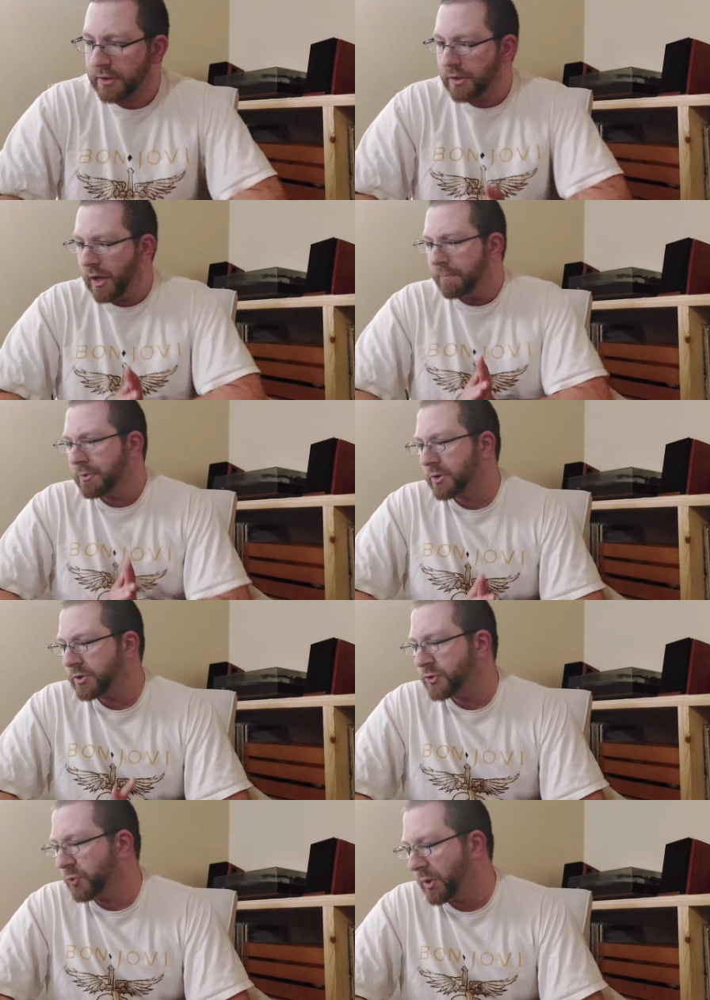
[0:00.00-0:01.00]

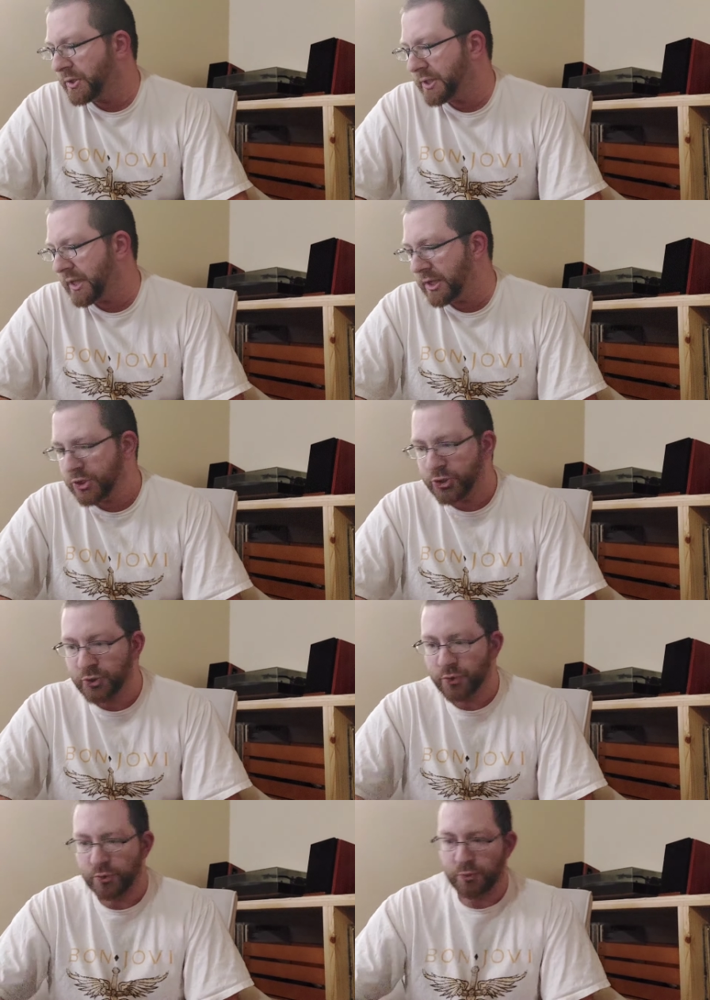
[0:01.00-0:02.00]
number
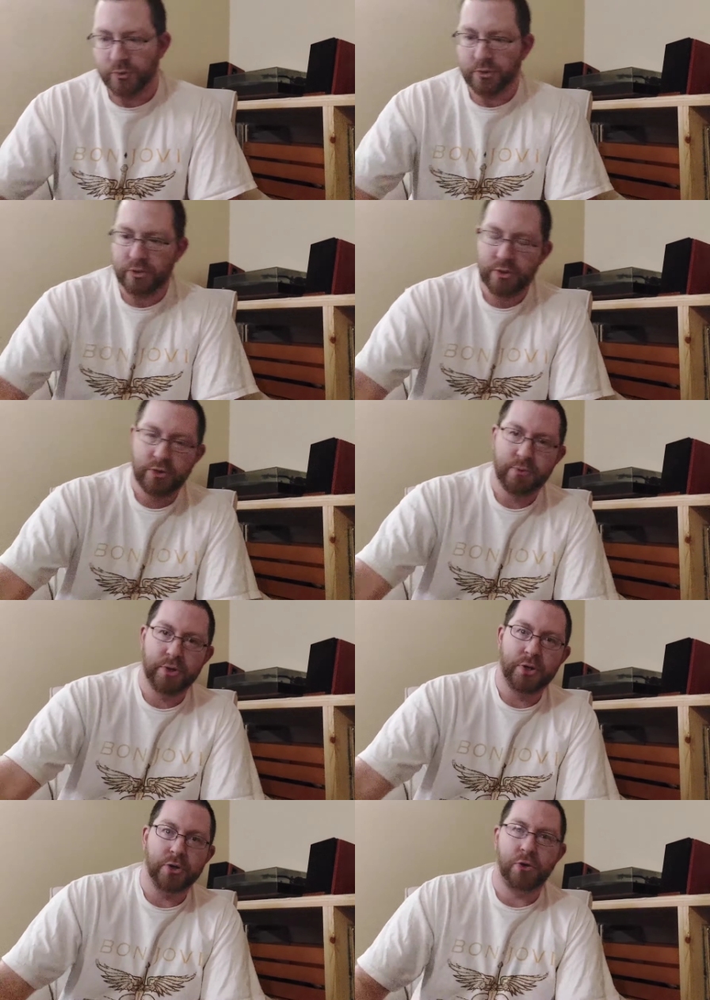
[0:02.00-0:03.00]
22. We're
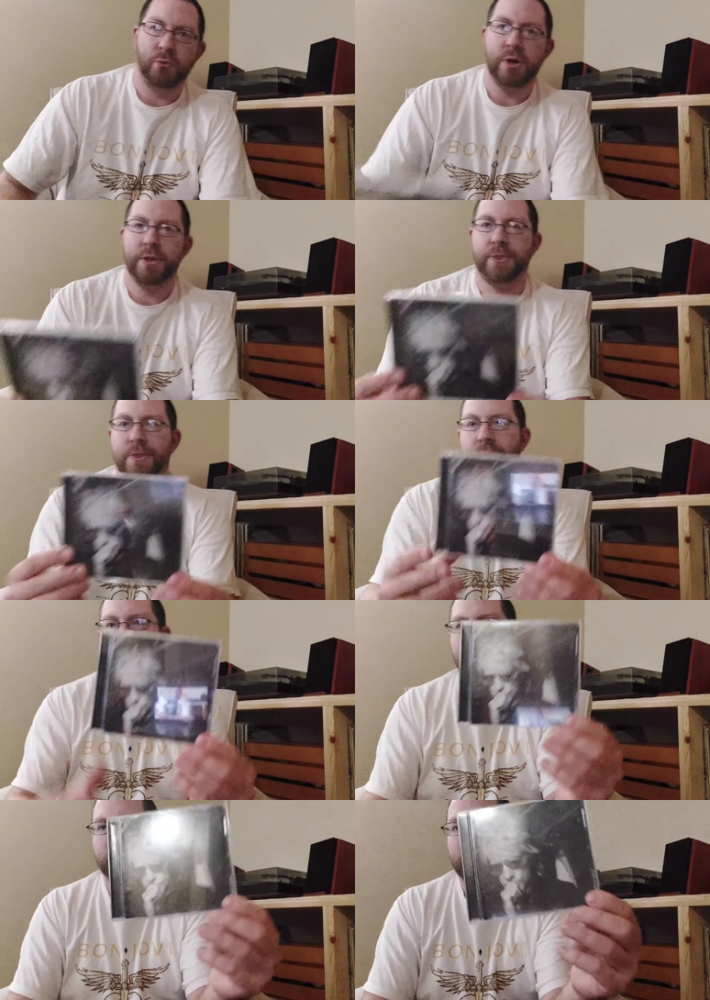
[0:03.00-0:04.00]
going to go with
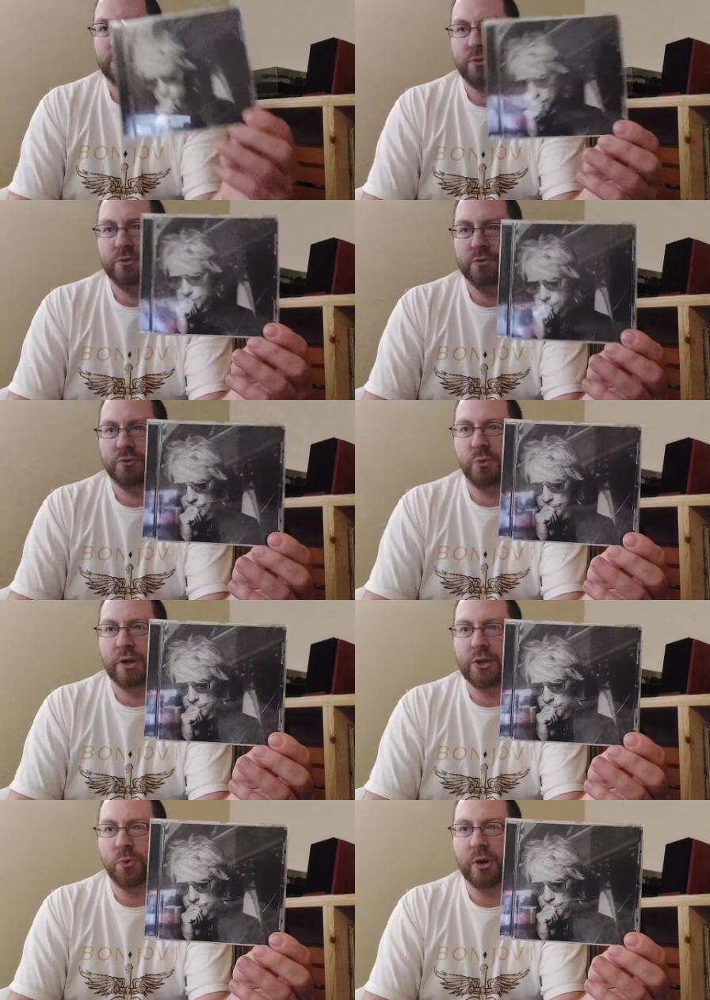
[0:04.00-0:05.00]

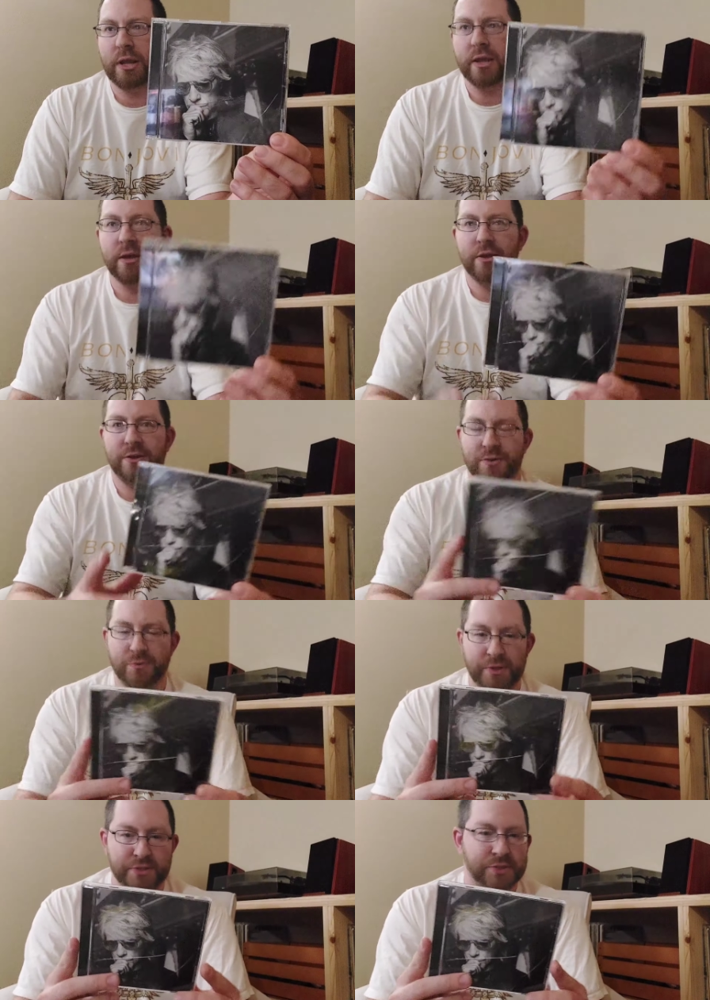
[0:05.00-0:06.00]
2020,
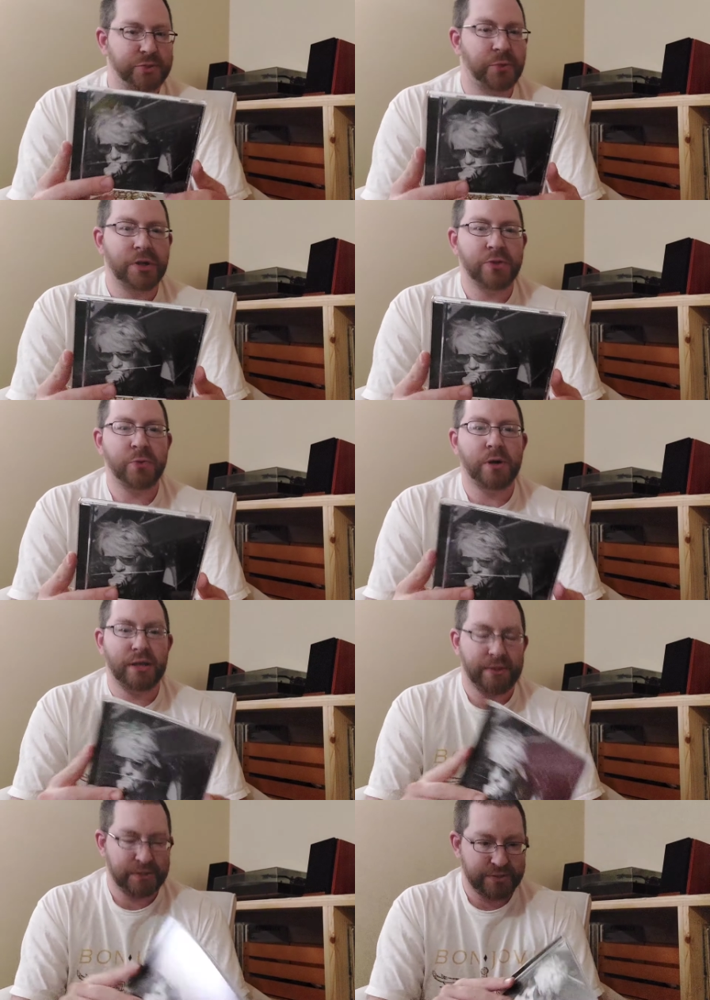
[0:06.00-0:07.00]
released in
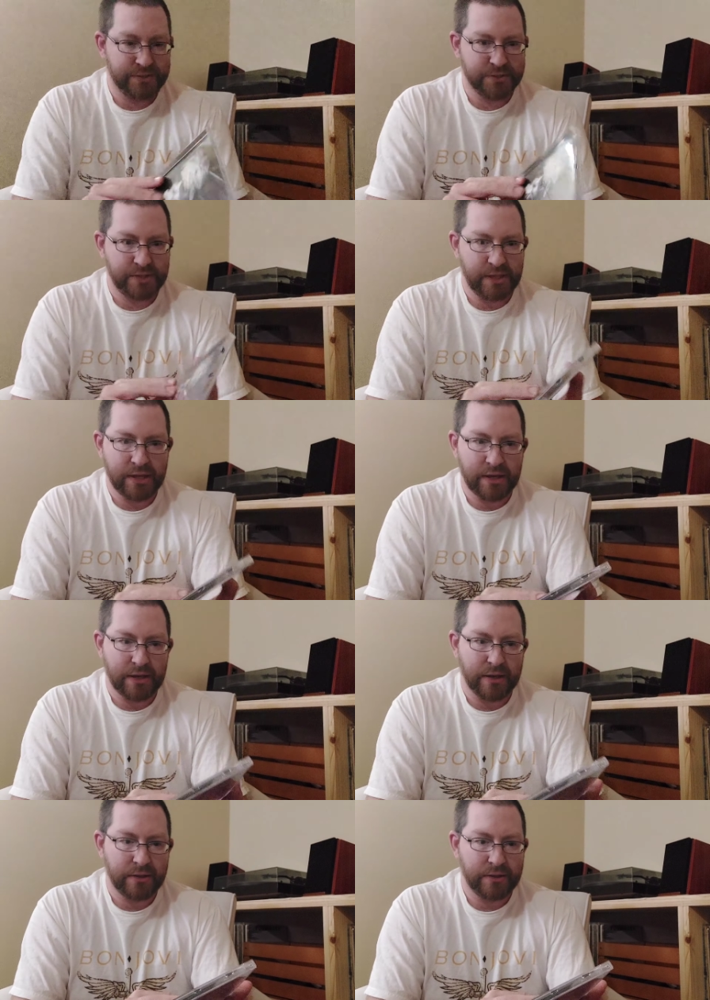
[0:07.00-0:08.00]
2020. This is the
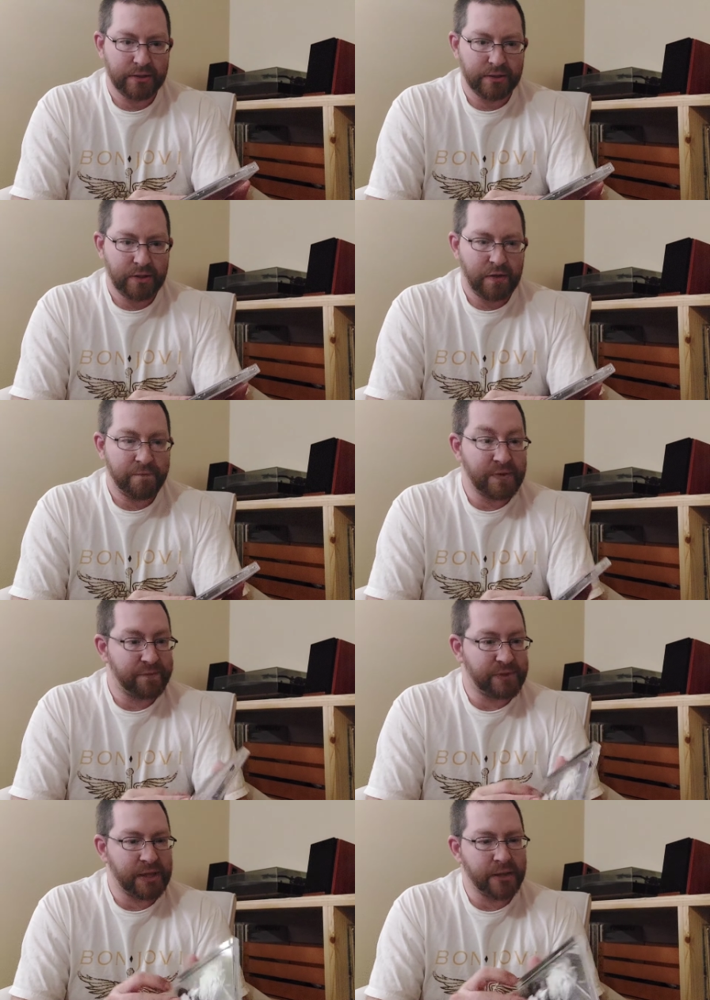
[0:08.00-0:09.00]
uh,
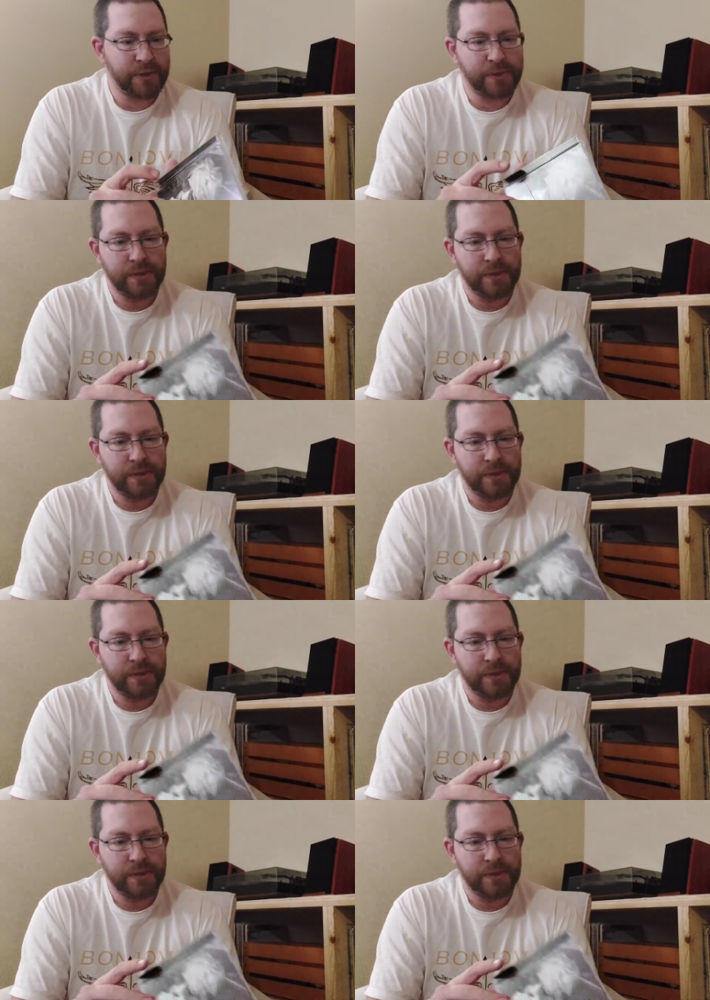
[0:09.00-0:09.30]
15th